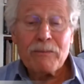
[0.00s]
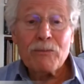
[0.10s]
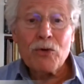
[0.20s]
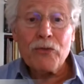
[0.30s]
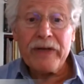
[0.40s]

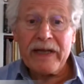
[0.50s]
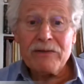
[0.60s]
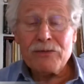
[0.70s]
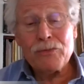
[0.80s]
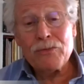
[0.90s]
moving
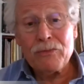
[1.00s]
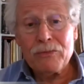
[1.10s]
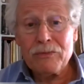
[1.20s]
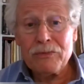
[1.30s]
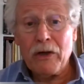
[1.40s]

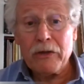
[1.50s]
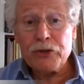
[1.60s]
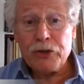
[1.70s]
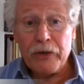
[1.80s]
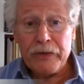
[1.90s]
into
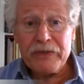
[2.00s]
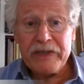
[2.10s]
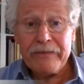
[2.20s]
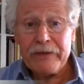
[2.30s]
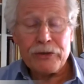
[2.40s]
uncharted
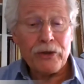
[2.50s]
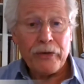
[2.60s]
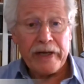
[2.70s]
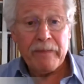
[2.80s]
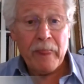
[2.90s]

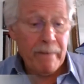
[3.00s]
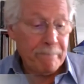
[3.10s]
territory.